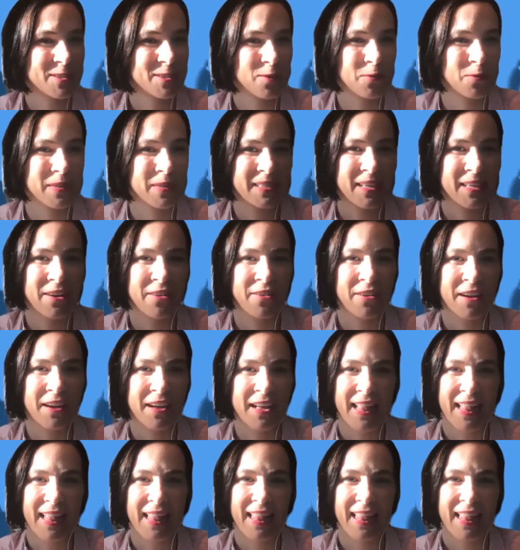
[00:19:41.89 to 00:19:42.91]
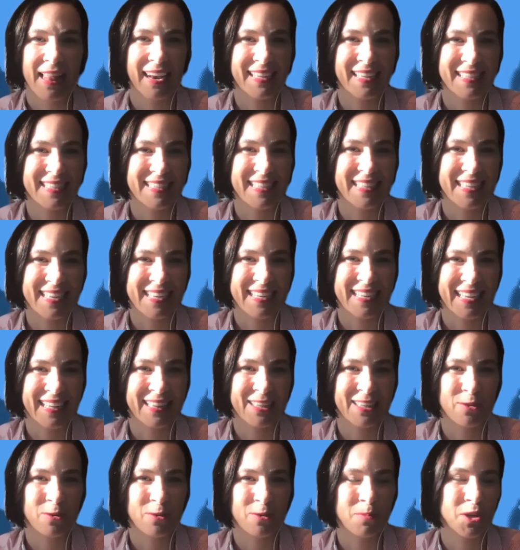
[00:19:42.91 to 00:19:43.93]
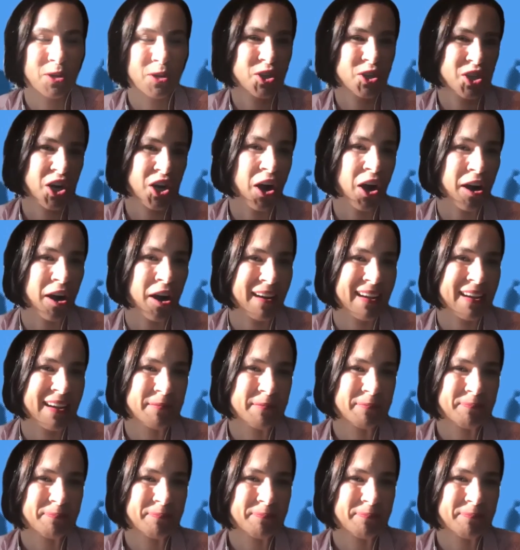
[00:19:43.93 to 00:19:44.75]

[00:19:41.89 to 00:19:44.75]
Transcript: So is there a lesson that could be shared?